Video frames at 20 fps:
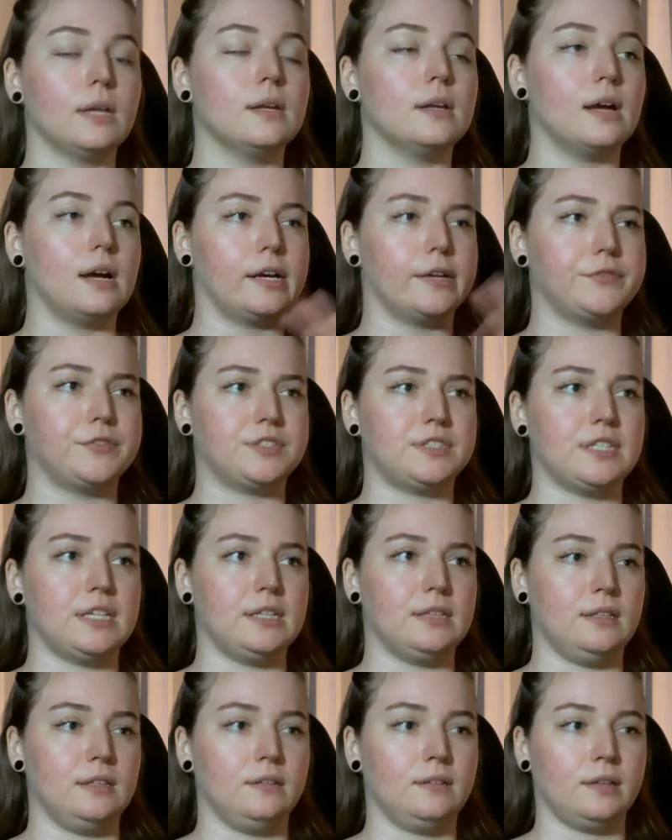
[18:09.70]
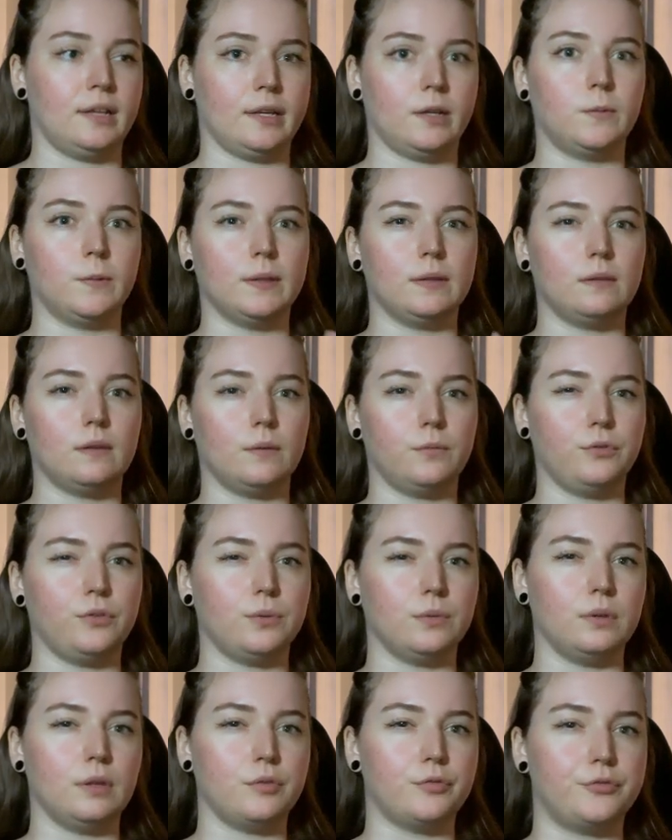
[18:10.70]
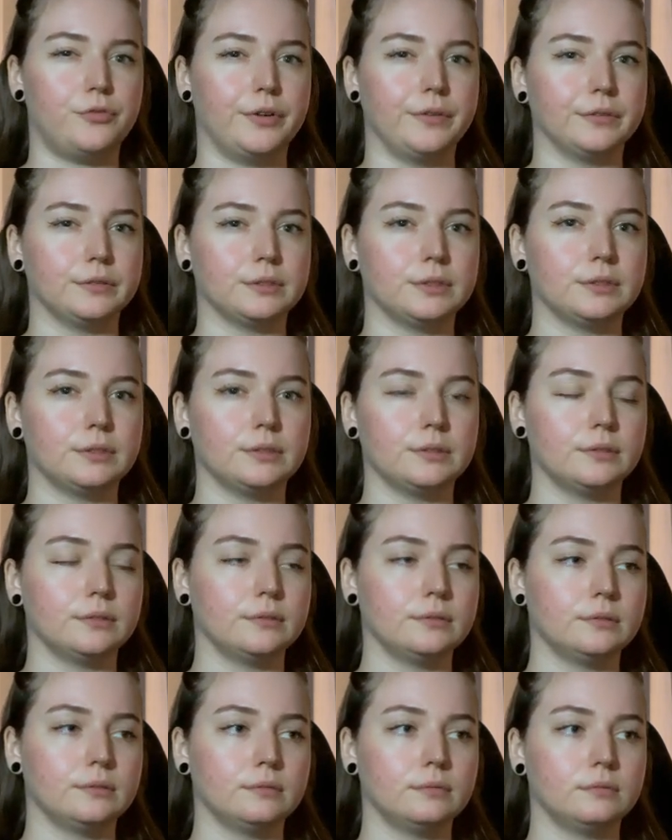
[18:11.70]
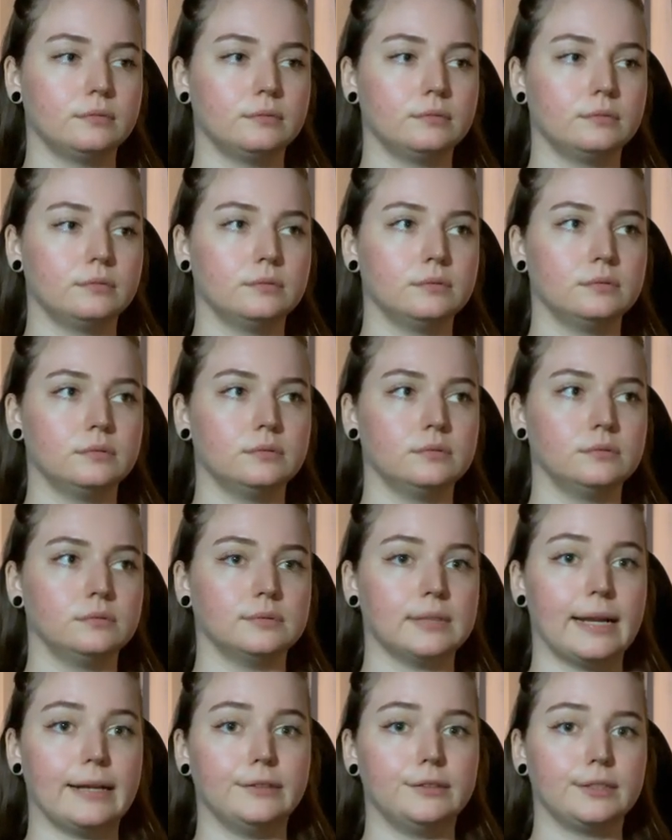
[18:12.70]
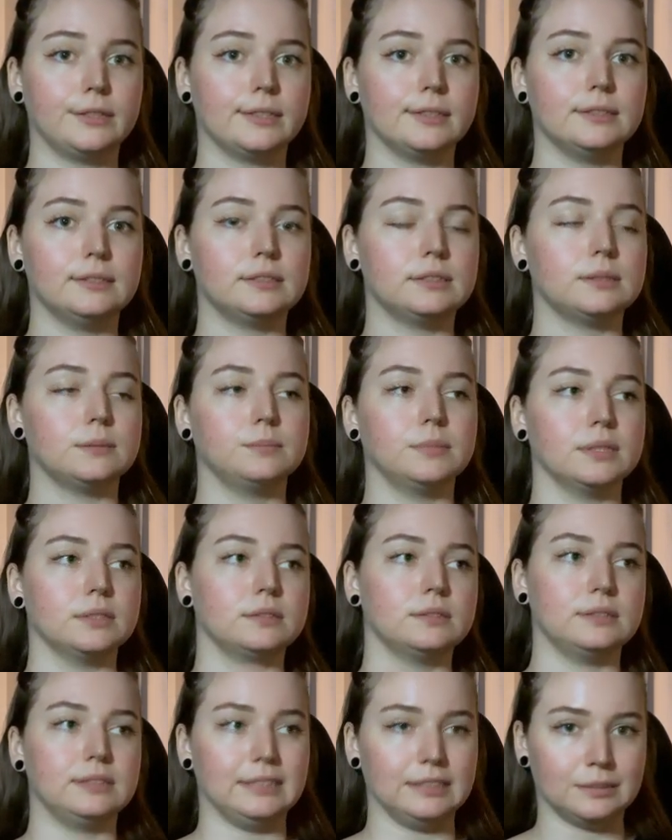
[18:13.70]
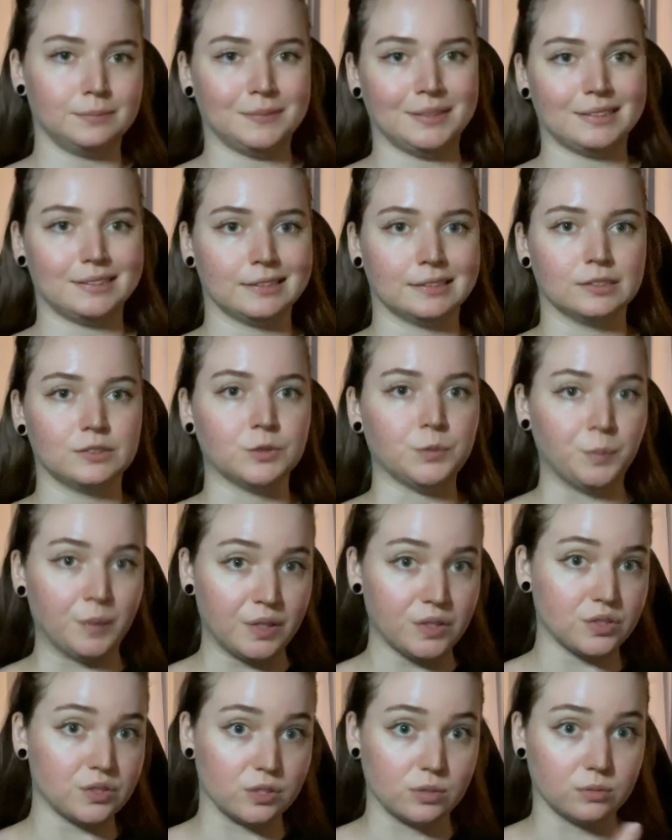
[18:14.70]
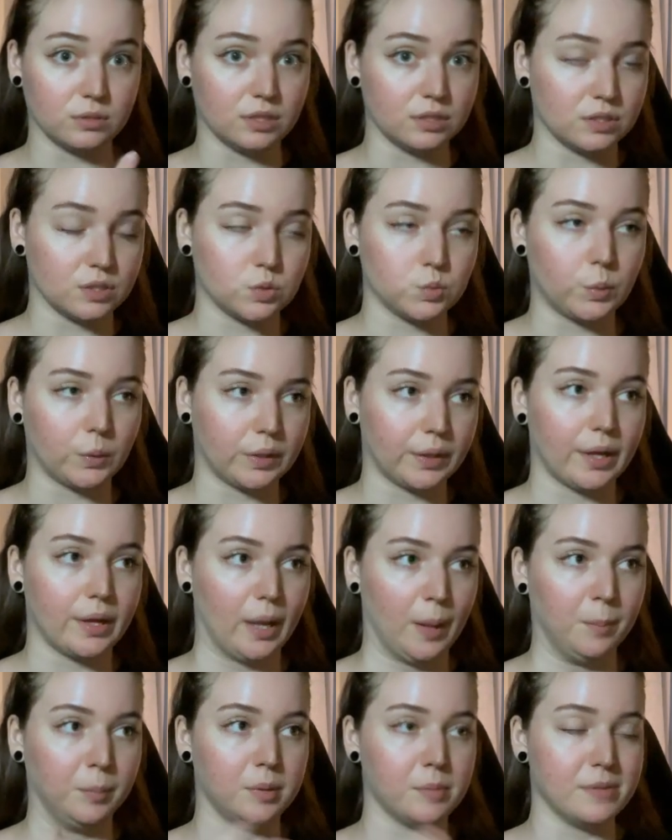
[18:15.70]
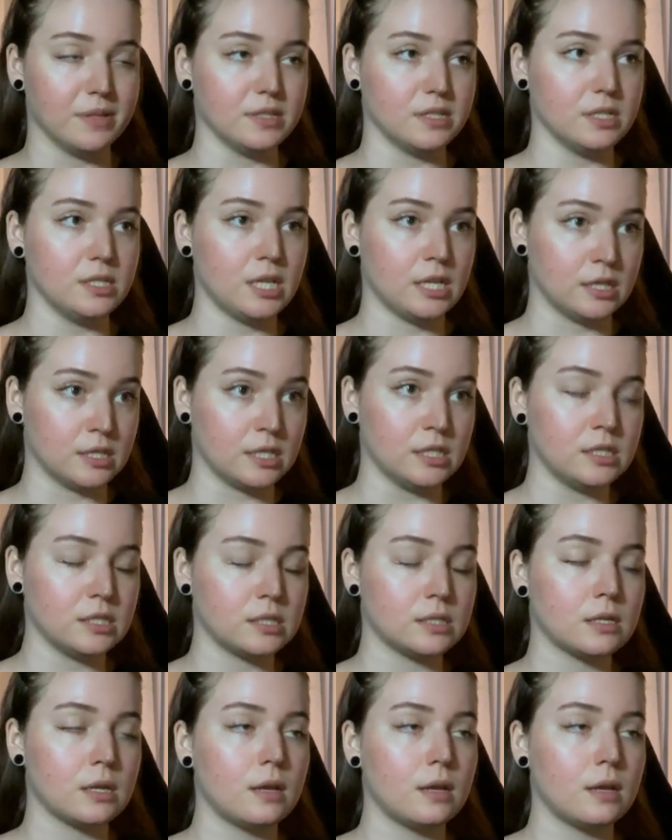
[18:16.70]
I've seen it like with a few different areas, but these make sense to me, so this is what I implemented in this.